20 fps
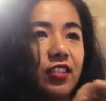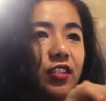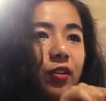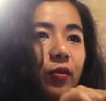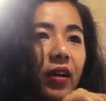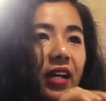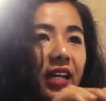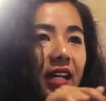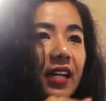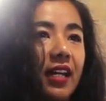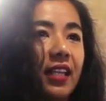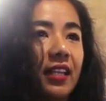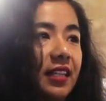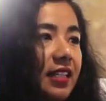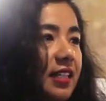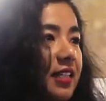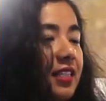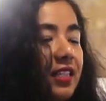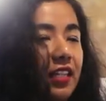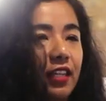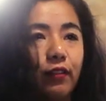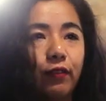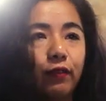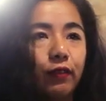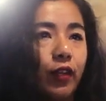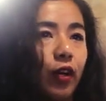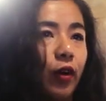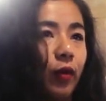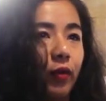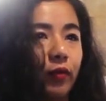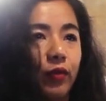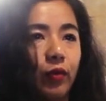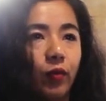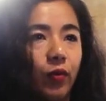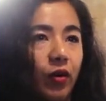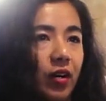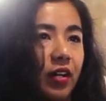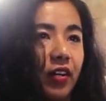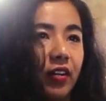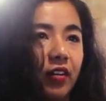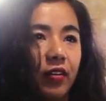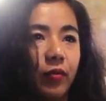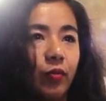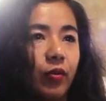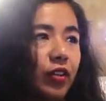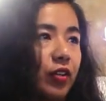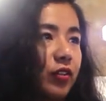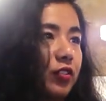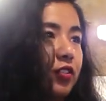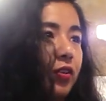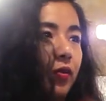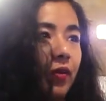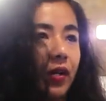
So I can at least see the flow of the water, whether it's